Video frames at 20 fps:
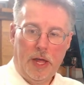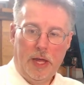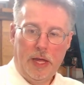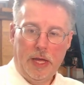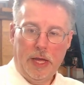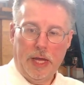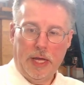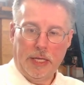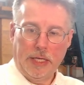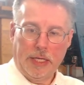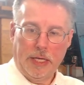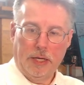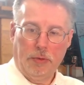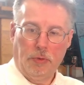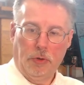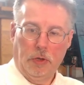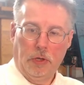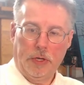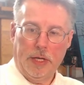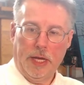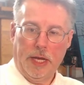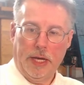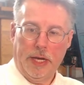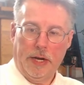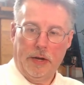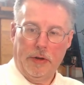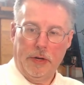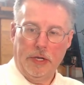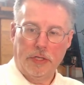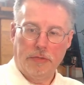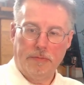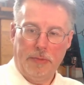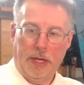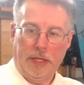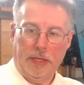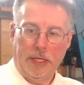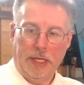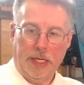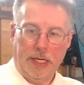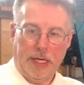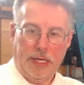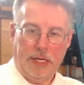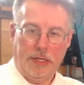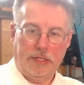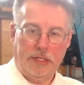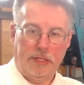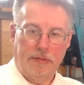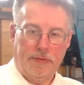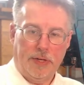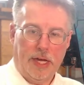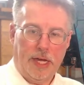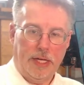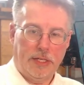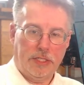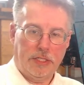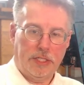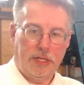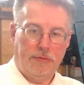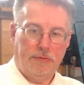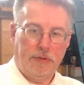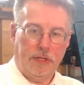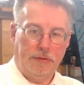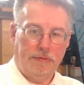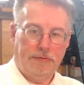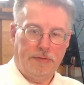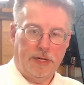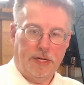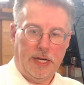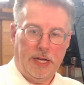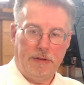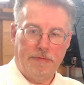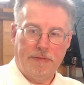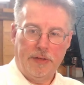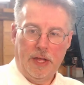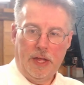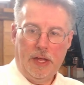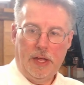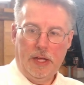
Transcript: And again, we're looking at areas mainly east of I-75,